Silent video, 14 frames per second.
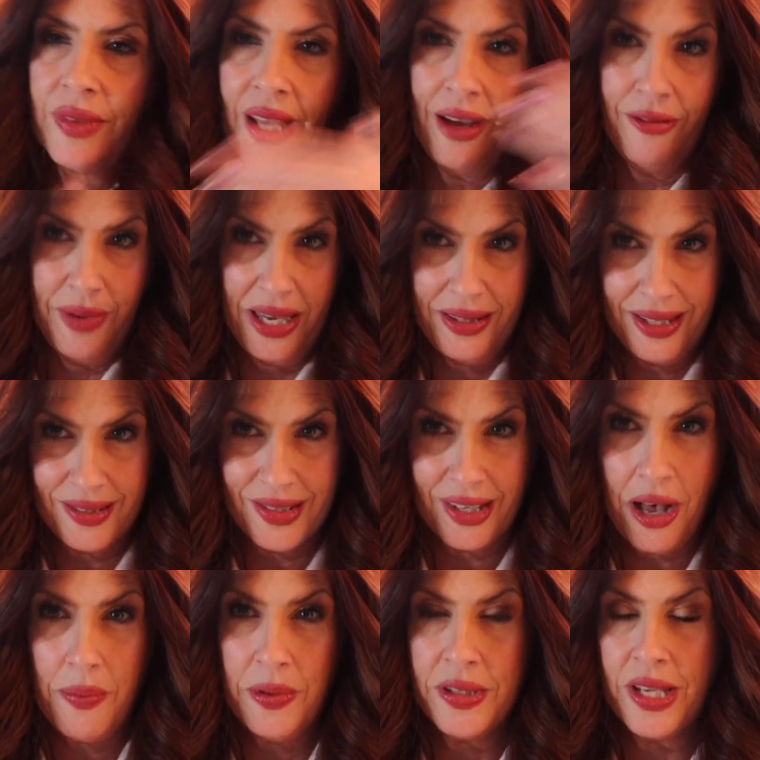I've made this a
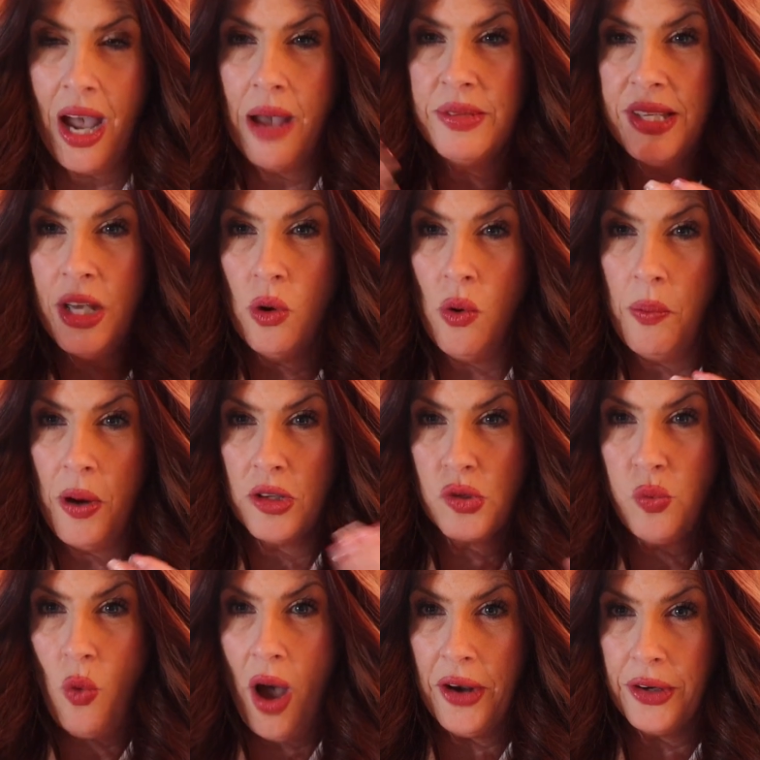couple times. Equal
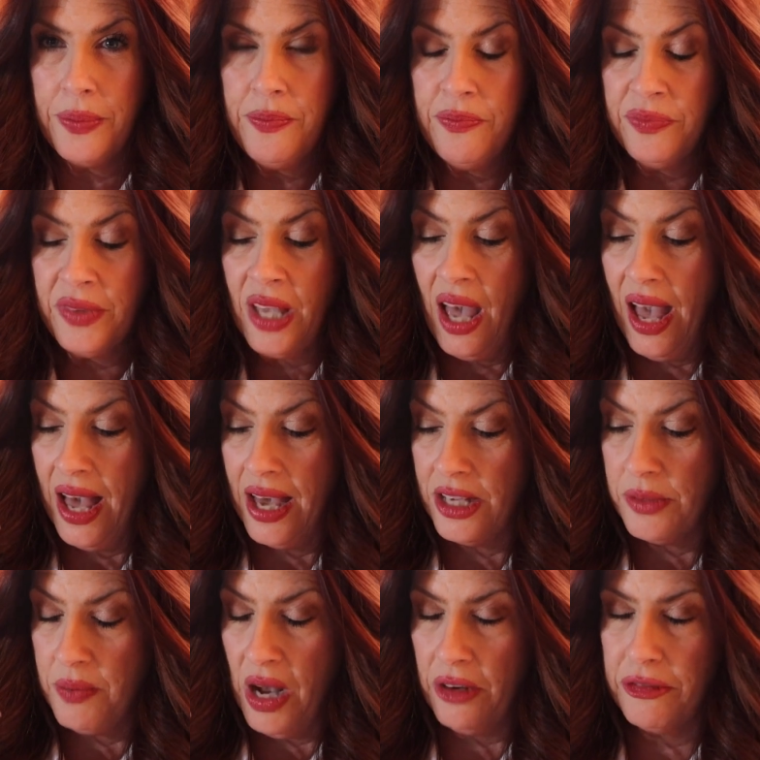parts water and
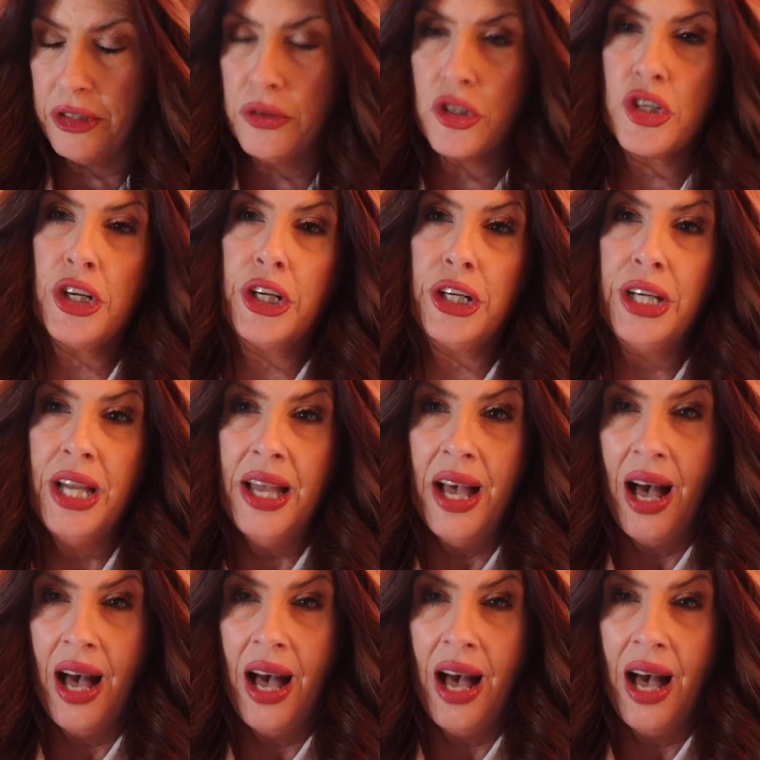monk fruit sugar.